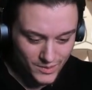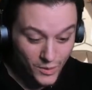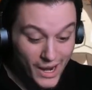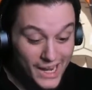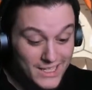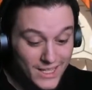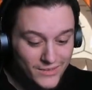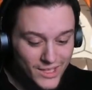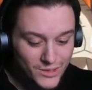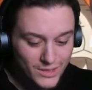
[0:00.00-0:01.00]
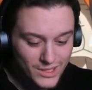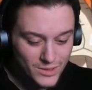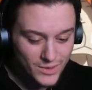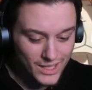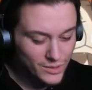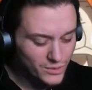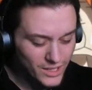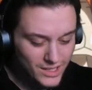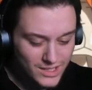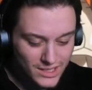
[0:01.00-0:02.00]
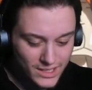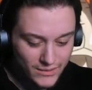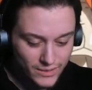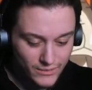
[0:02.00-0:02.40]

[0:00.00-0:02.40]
Oh, I actually have that unit as well. I don't think he's in level